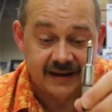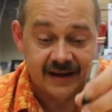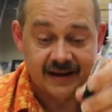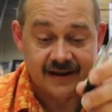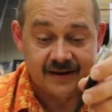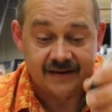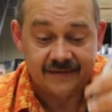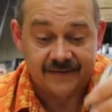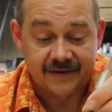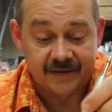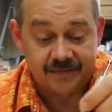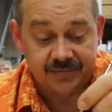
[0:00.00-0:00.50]

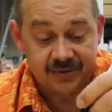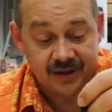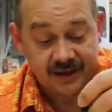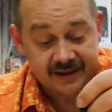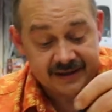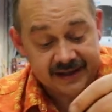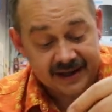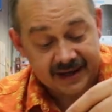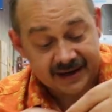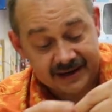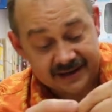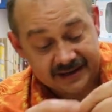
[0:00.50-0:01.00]
Now, if I
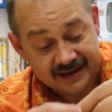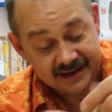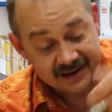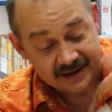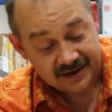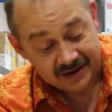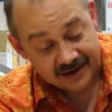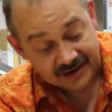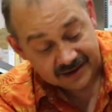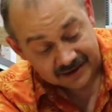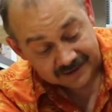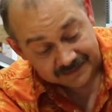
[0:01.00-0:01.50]
plug that into
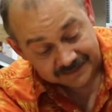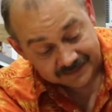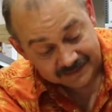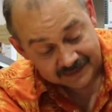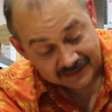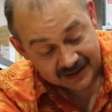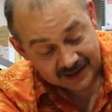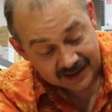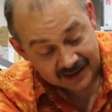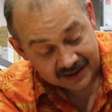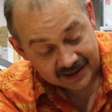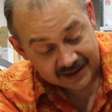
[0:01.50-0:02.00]
here, I'm